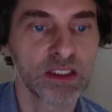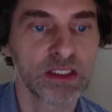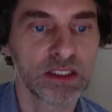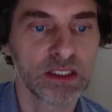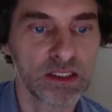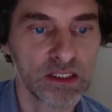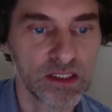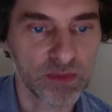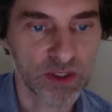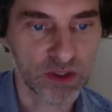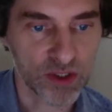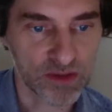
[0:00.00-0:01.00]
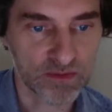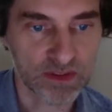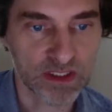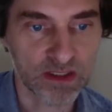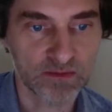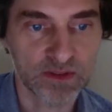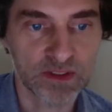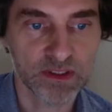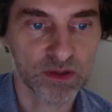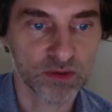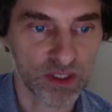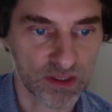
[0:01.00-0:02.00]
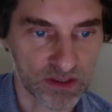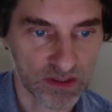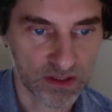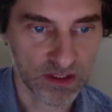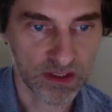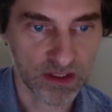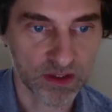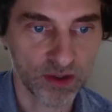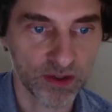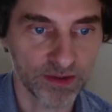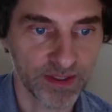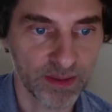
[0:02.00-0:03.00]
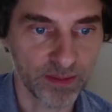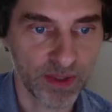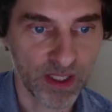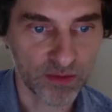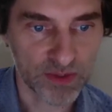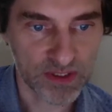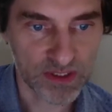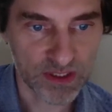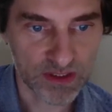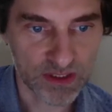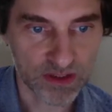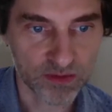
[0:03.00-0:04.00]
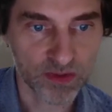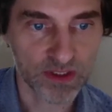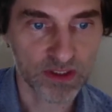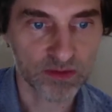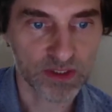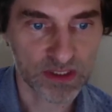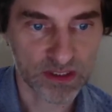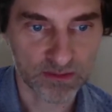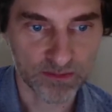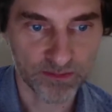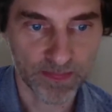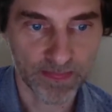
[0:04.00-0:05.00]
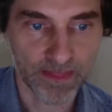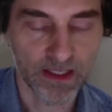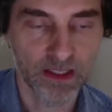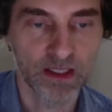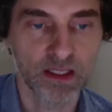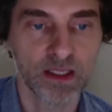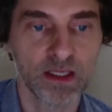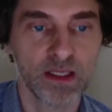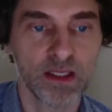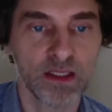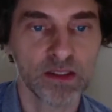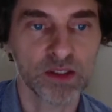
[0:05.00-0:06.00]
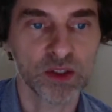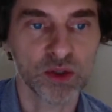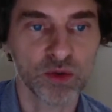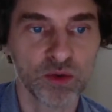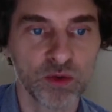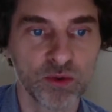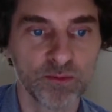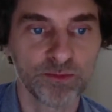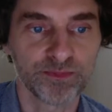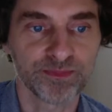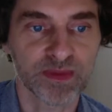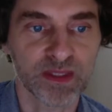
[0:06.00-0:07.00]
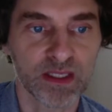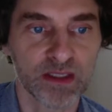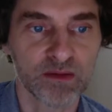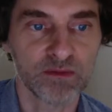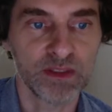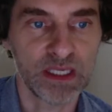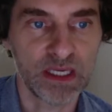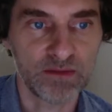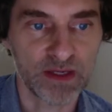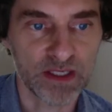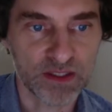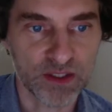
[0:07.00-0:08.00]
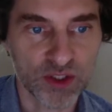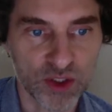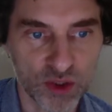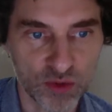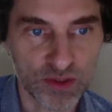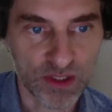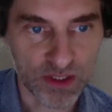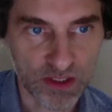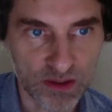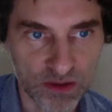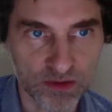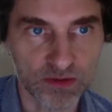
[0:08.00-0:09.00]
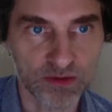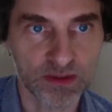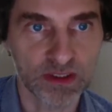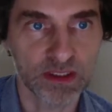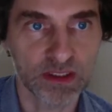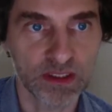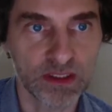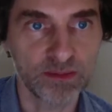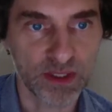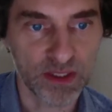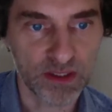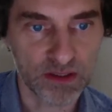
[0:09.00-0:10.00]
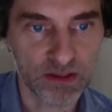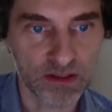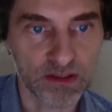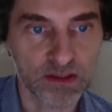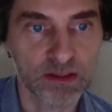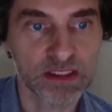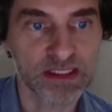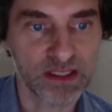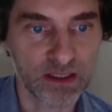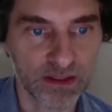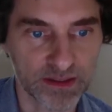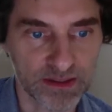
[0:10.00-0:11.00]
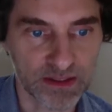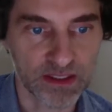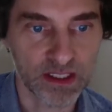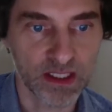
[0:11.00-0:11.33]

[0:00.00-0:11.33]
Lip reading: This is because we gave these drugs, and they called apalrestat and ranirostat. And so we have actually shown here in patient cells